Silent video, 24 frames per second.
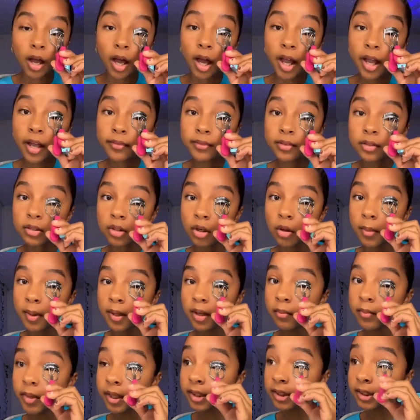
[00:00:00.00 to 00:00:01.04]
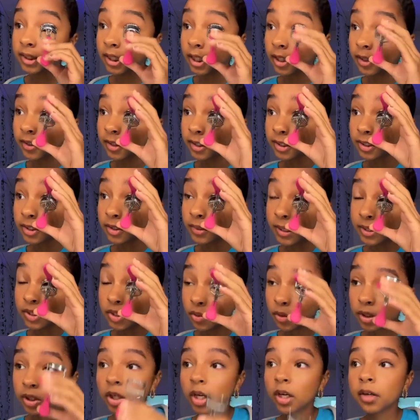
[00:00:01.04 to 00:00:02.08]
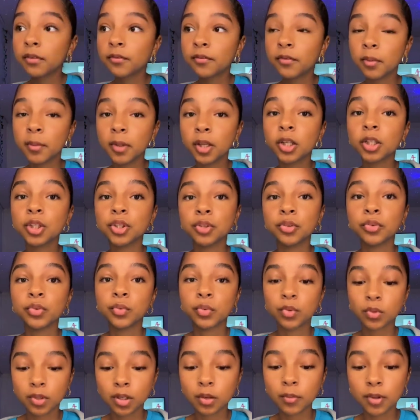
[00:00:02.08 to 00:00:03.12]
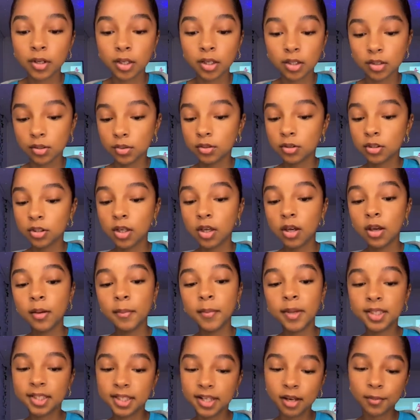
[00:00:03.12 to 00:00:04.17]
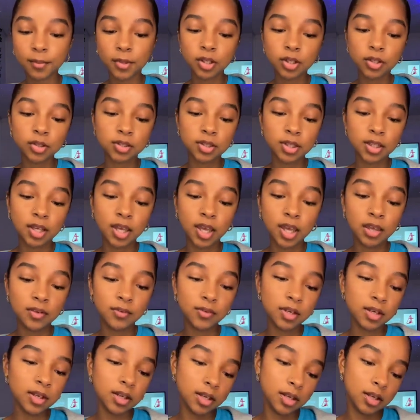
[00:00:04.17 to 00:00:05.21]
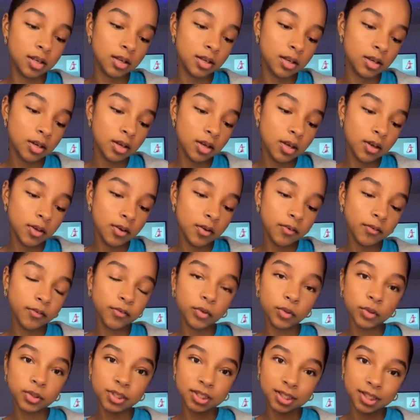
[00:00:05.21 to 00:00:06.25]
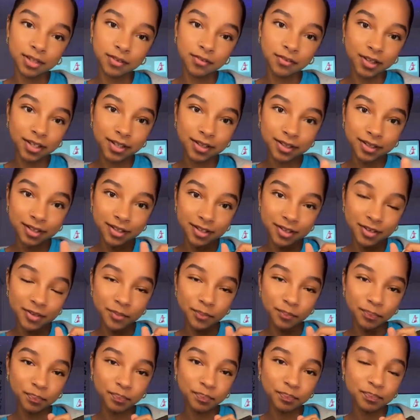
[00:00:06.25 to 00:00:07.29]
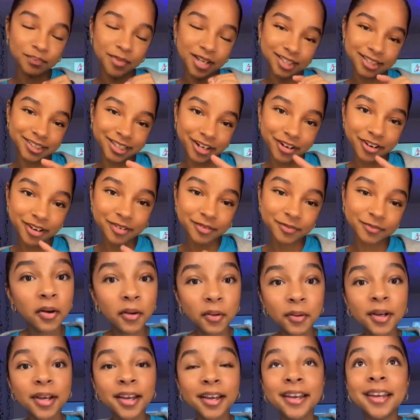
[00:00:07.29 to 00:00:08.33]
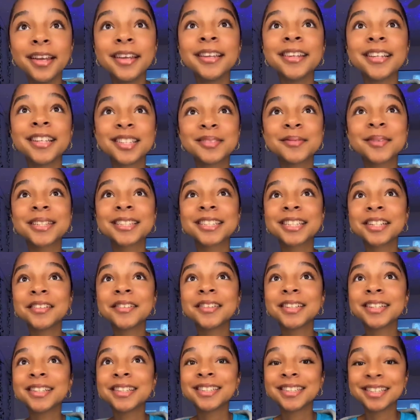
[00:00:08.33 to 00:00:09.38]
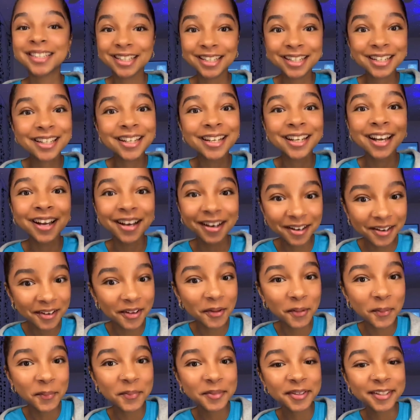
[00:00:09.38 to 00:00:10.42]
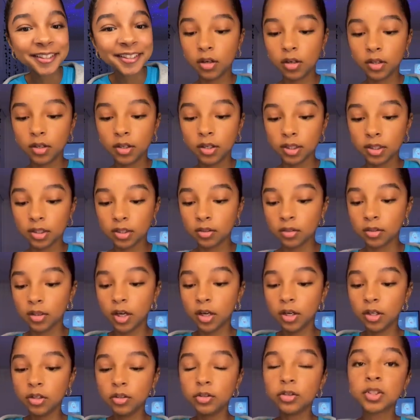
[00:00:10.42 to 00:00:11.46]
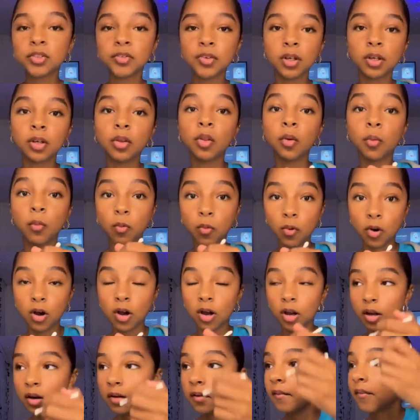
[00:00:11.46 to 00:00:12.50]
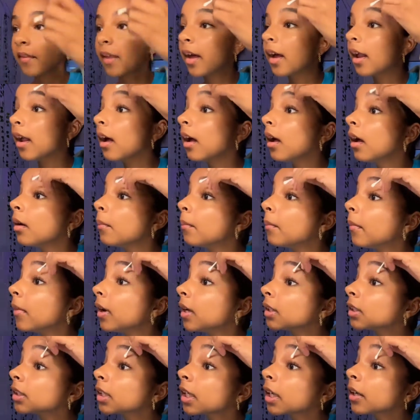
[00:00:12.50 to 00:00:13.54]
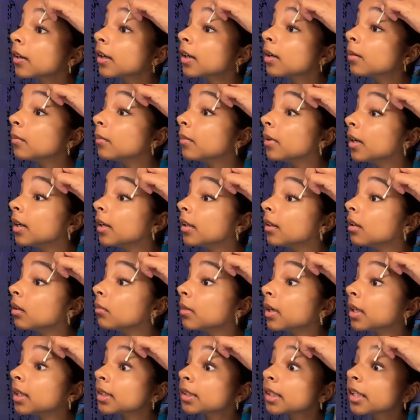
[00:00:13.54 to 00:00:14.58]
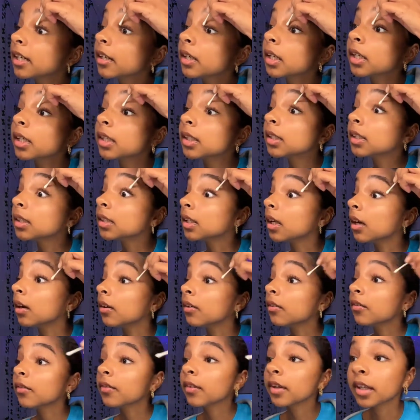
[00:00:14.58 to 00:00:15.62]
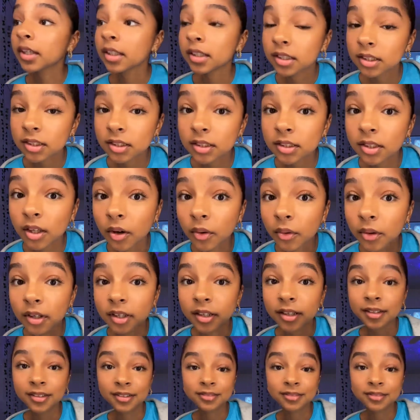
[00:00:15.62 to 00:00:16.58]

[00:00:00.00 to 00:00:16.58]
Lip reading: I have so many mascaras, so it's always hard for me to choose which one I want to use. But today I'm going to use the KVD full sleeve mascara. Okay, this mascara is eating up. Okay, so not a huge fan on the wand of that mascara, but the mascara itself is so good.